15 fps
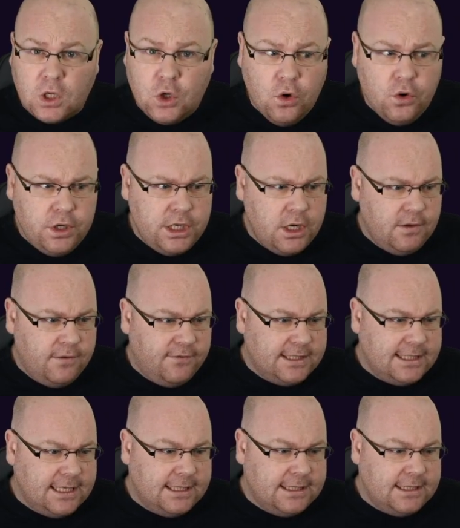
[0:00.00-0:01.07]
good youth
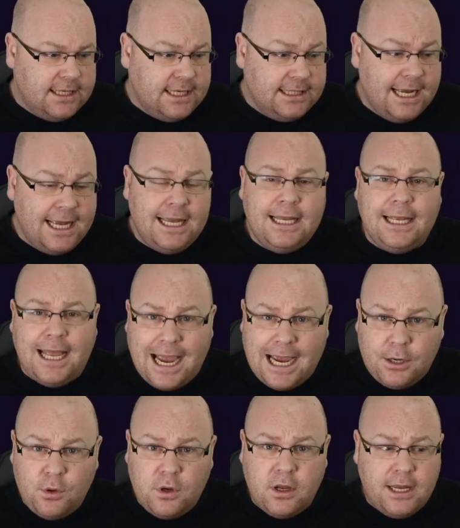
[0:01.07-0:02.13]
facilities,
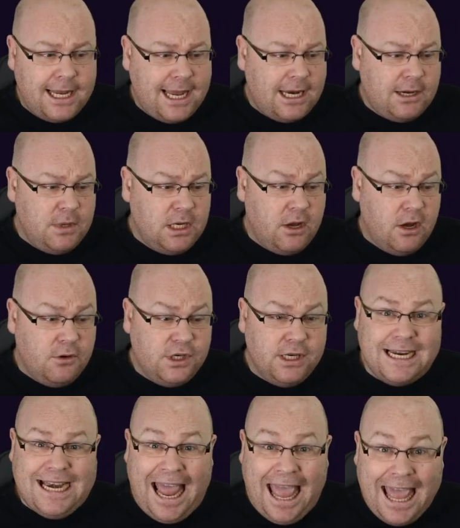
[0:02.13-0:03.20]
adequate academy
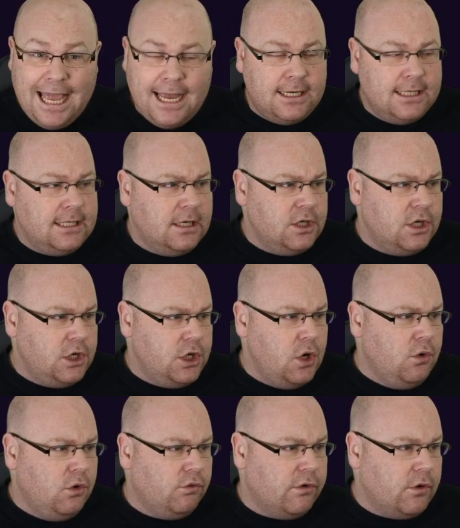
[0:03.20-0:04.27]
coaching, and excellent
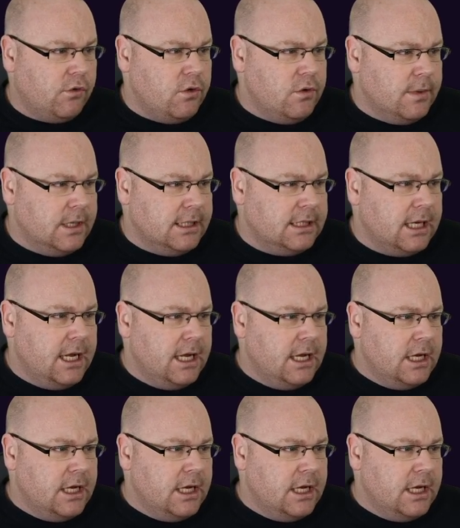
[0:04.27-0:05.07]
youth recruitment.